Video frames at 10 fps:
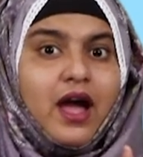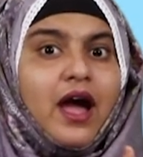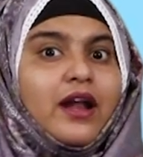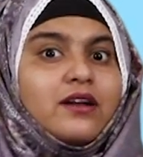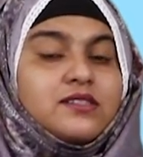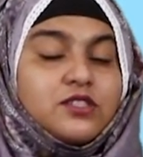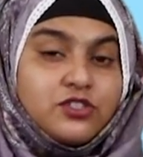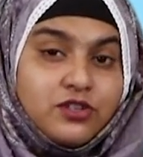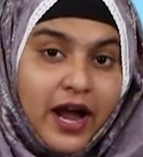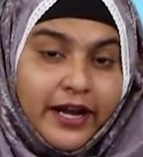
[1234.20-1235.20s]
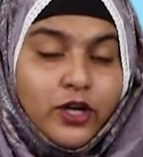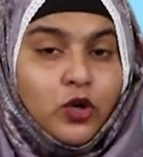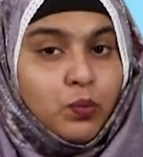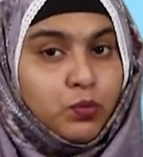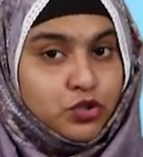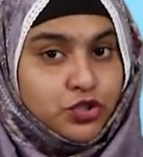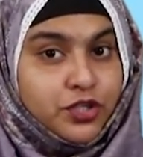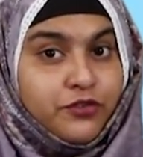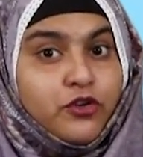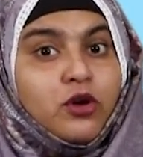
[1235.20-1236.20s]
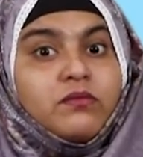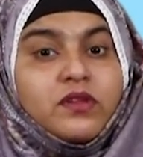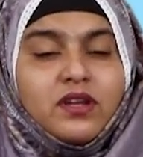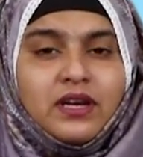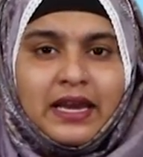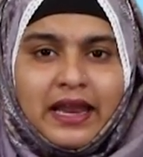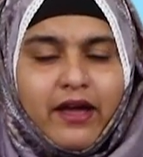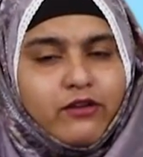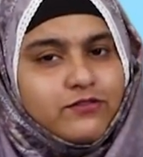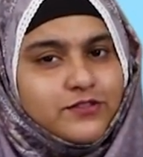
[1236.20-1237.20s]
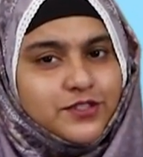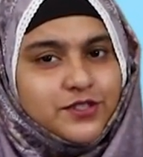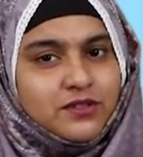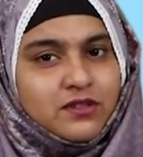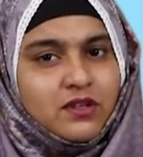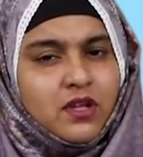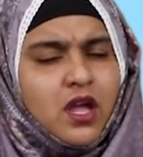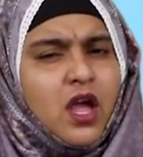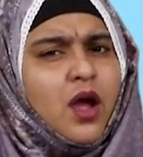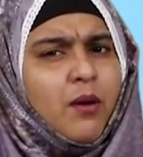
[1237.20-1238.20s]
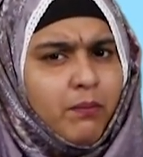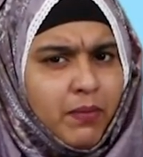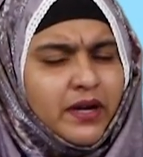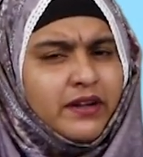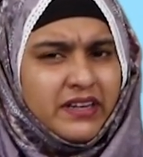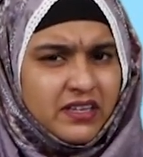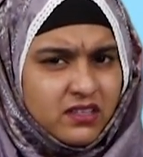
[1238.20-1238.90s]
and tried to push it from the left, but did